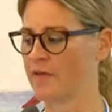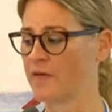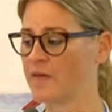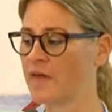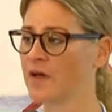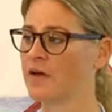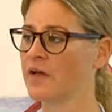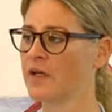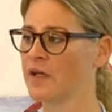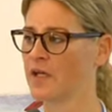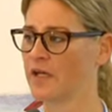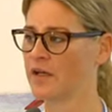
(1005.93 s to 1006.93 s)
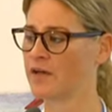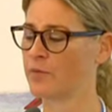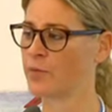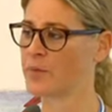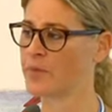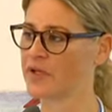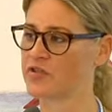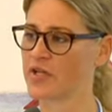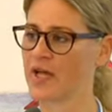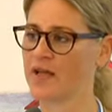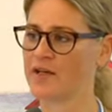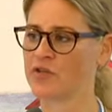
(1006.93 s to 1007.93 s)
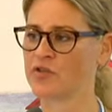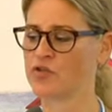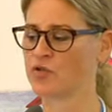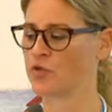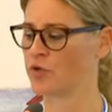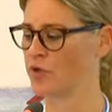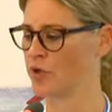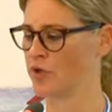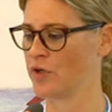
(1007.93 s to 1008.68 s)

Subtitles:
And here, it will be a challenge to